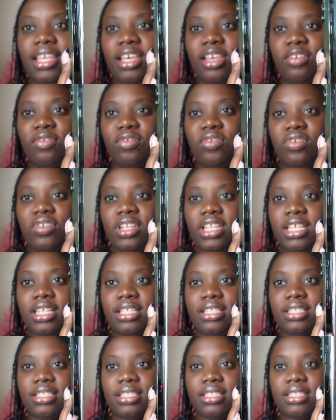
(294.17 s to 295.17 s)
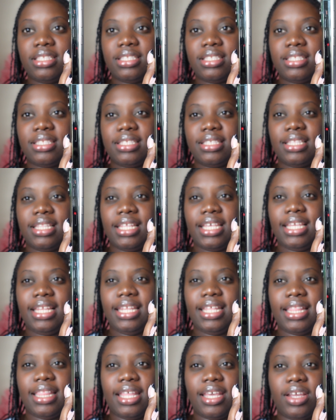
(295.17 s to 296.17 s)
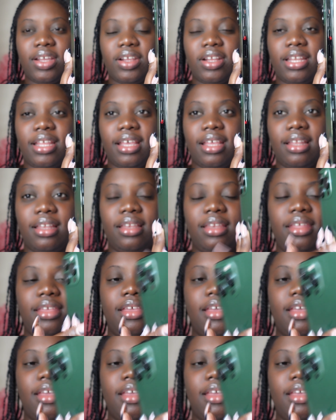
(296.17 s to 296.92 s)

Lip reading: iPhone is slightly thicker than the